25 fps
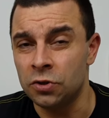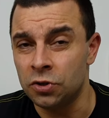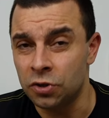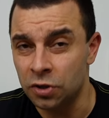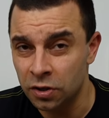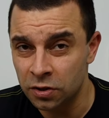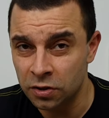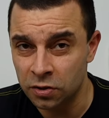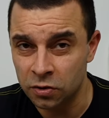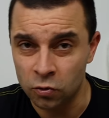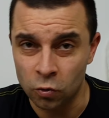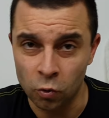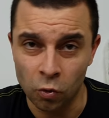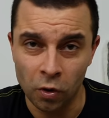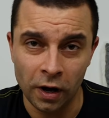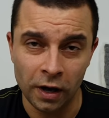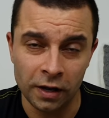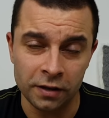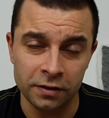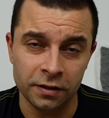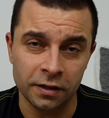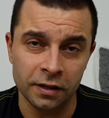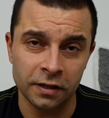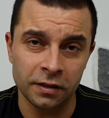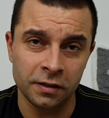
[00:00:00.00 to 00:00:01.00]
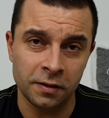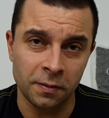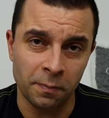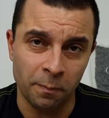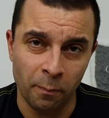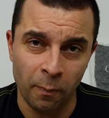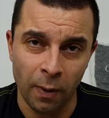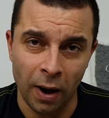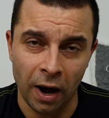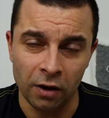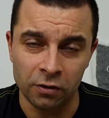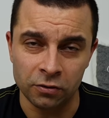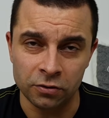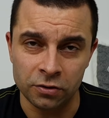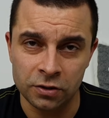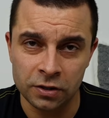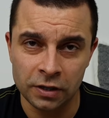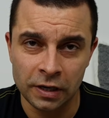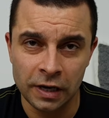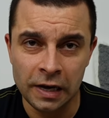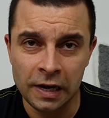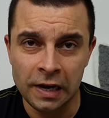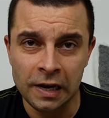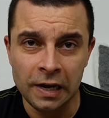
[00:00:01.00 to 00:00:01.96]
just £200.